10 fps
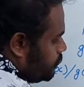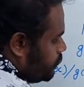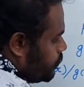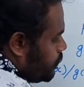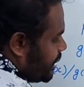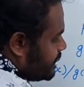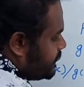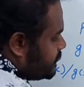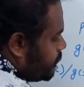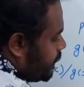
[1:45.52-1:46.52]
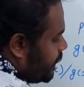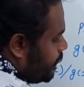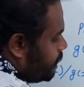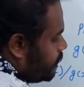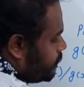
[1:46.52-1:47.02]
2x square
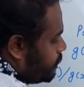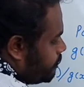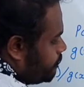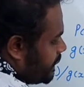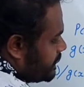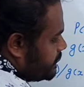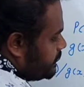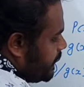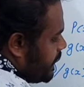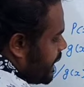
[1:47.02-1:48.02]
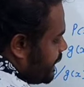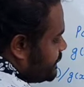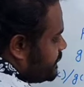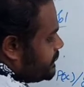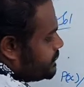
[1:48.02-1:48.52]
plus
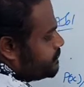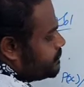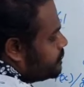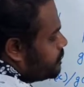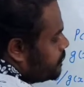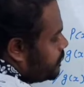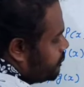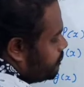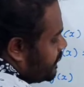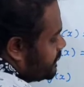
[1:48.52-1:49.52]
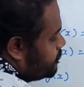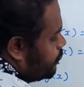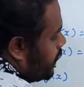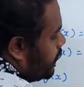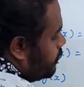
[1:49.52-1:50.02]
3x plus
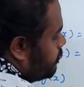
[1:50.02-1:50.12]
1.